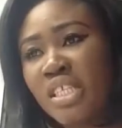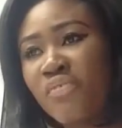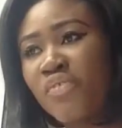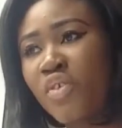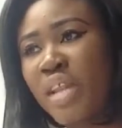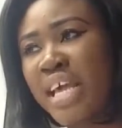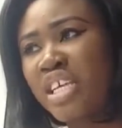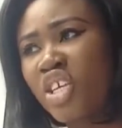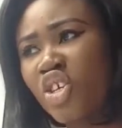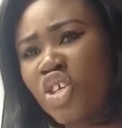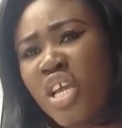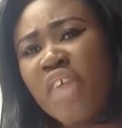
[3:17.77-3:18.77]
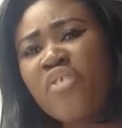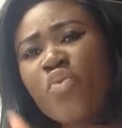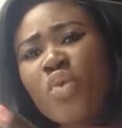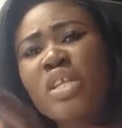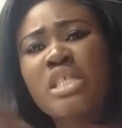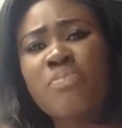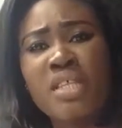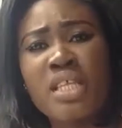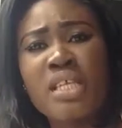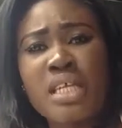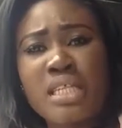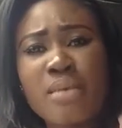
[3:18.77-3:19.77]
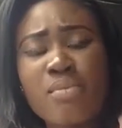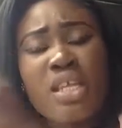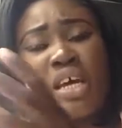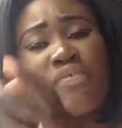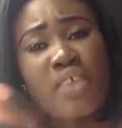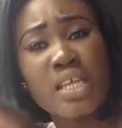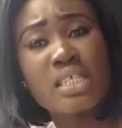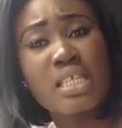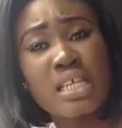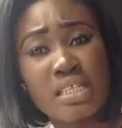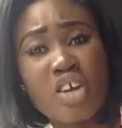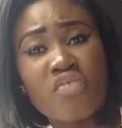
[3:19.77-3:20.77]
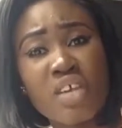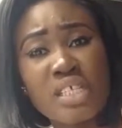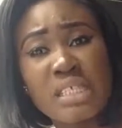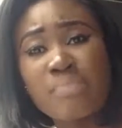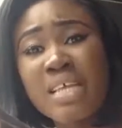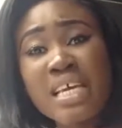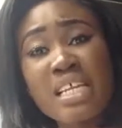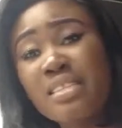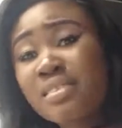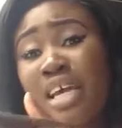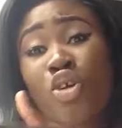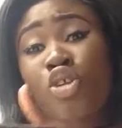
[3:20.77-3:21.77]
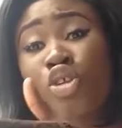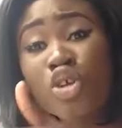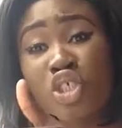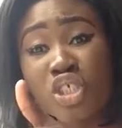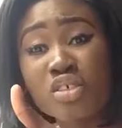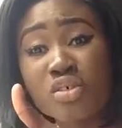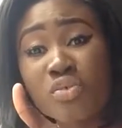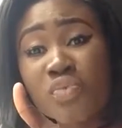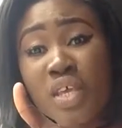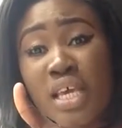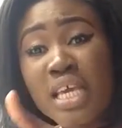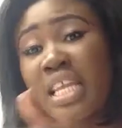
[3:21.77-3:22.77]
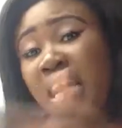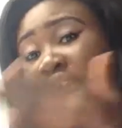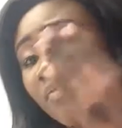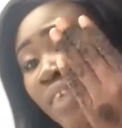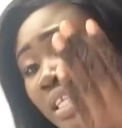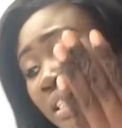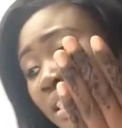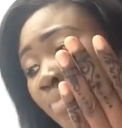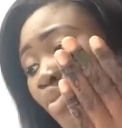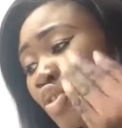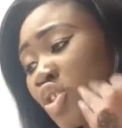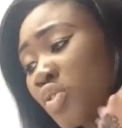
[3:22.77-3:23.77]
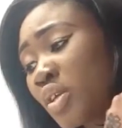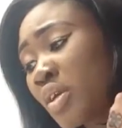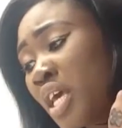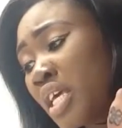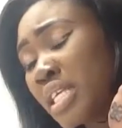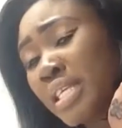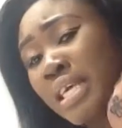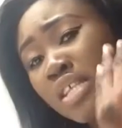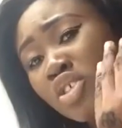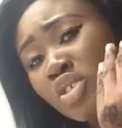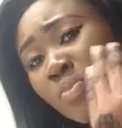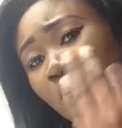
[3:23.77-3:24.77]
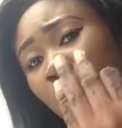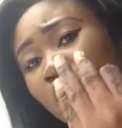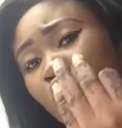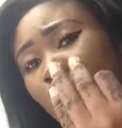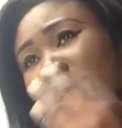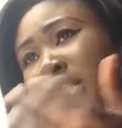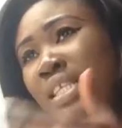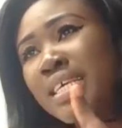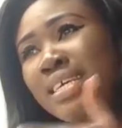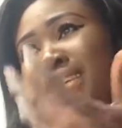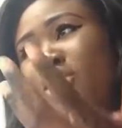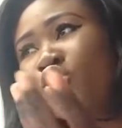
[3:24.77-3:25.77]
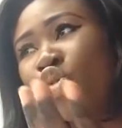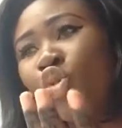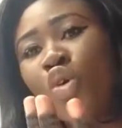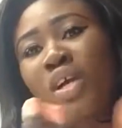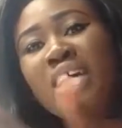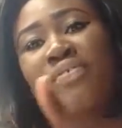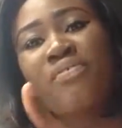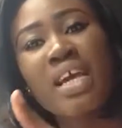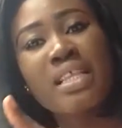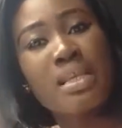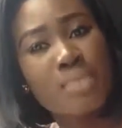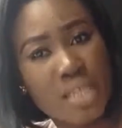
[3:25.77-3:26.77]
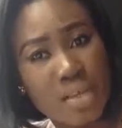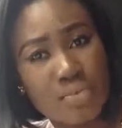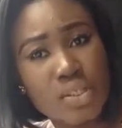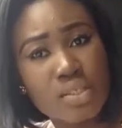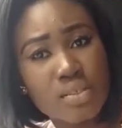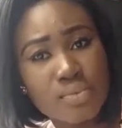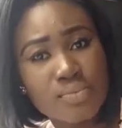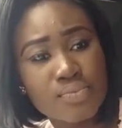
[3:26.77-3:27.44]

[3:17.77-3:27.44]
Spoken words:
They feel like everyone is better than them. It affects their self-esteem. That is psychological. It affects them until it gets to the point where they can no longer find themselves.